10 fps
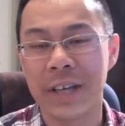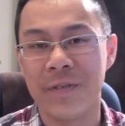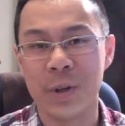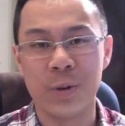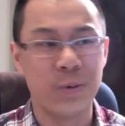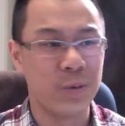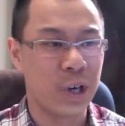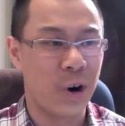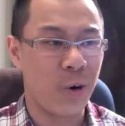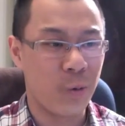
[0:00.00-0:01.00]
it if you,
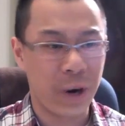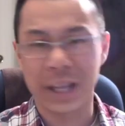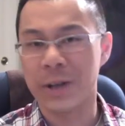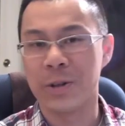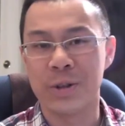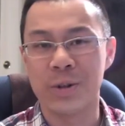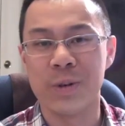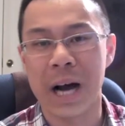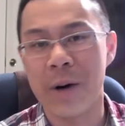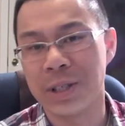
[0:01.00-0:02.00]
you know, want to kill
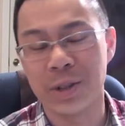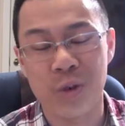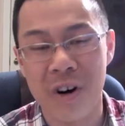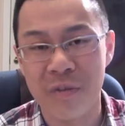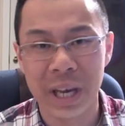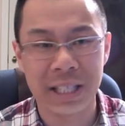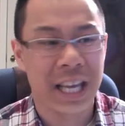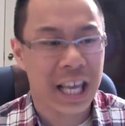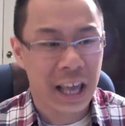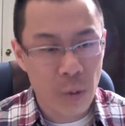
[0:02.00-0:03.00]
2 hours and 12
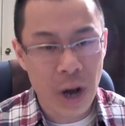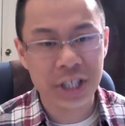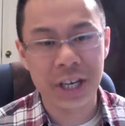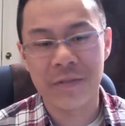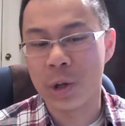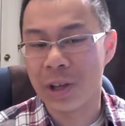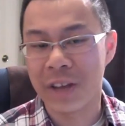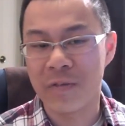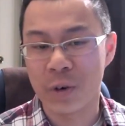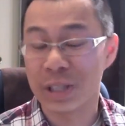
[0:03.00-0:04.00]
minutes. And watch it if you're
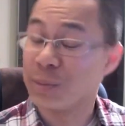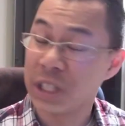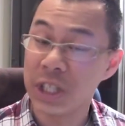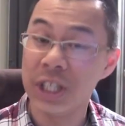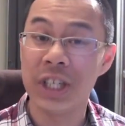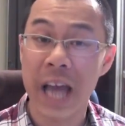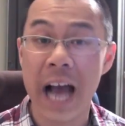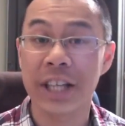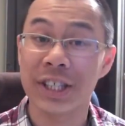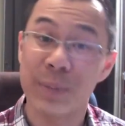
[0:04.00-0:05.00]
looking for some CG
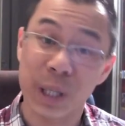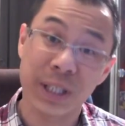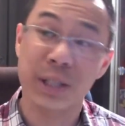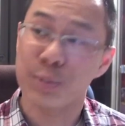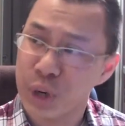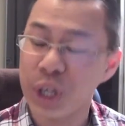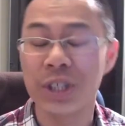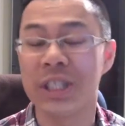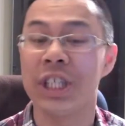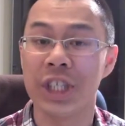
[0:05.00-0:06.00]
action, because it's pretty
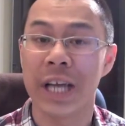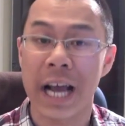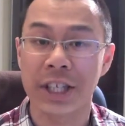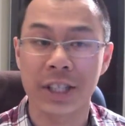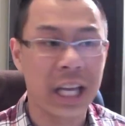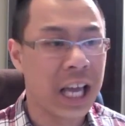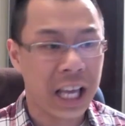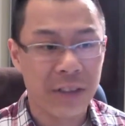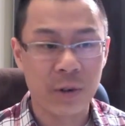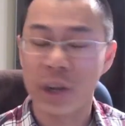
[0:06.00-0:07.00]
good CG action.
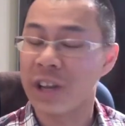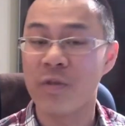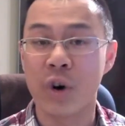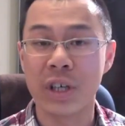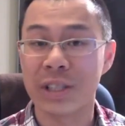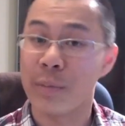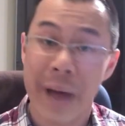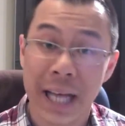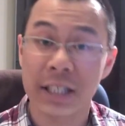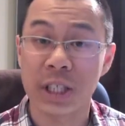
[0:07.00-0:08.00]
If you're looking for some
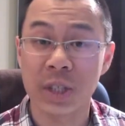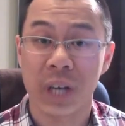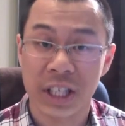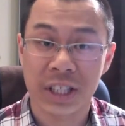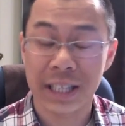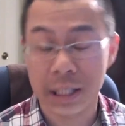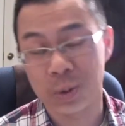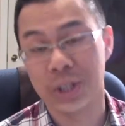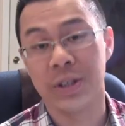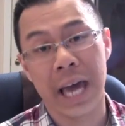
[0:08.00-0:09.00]
mass destruction,
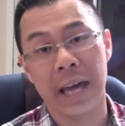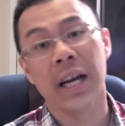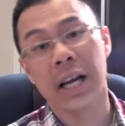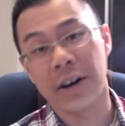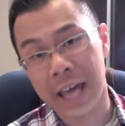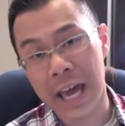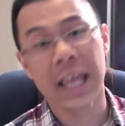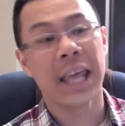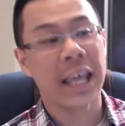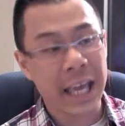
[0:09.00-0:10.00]
that's what you get,
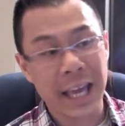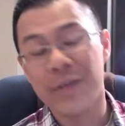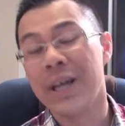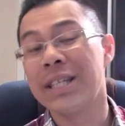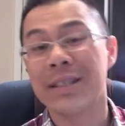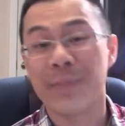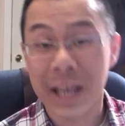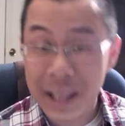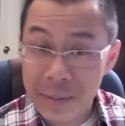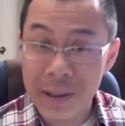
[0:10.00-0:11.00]
okay? Anyways,
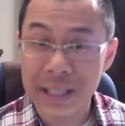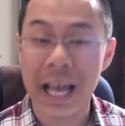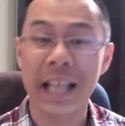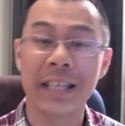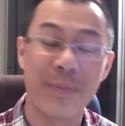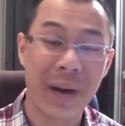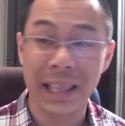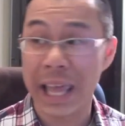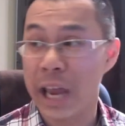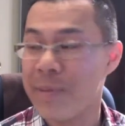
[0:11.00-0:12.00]
my name is Alex. My
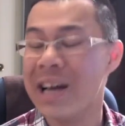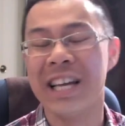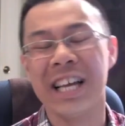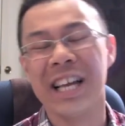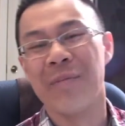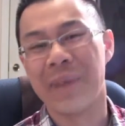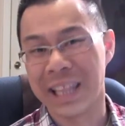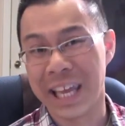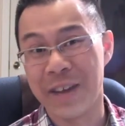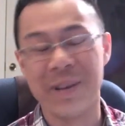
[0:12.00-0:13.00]
lame
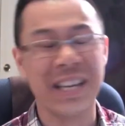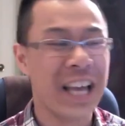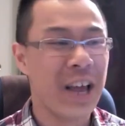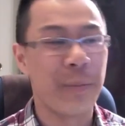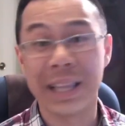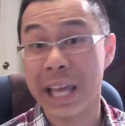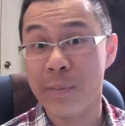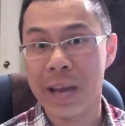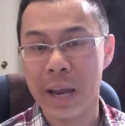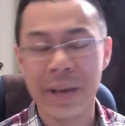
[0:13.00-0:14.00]
name.
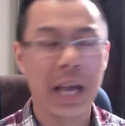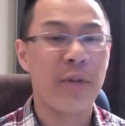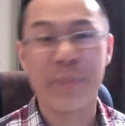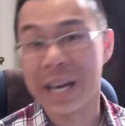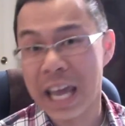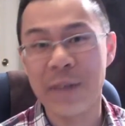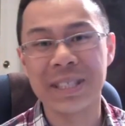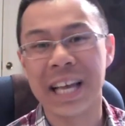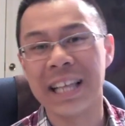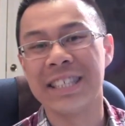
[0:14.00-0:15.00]
My name
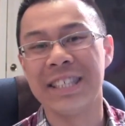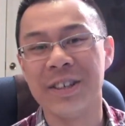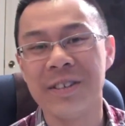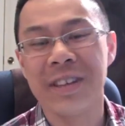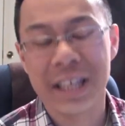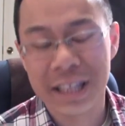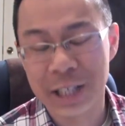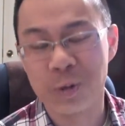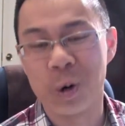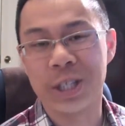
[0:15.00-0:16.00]
is Alex Yu.
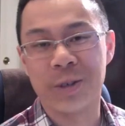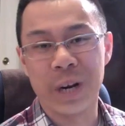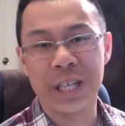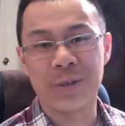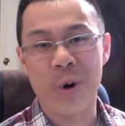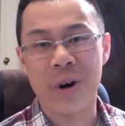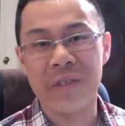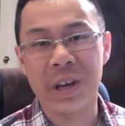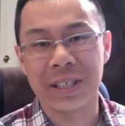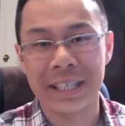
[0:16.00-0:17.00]
Thanks for watching Ragin' Ronin
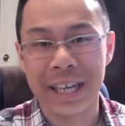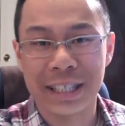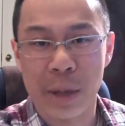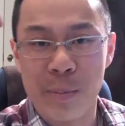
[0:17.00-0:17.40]
Review. I'll see you next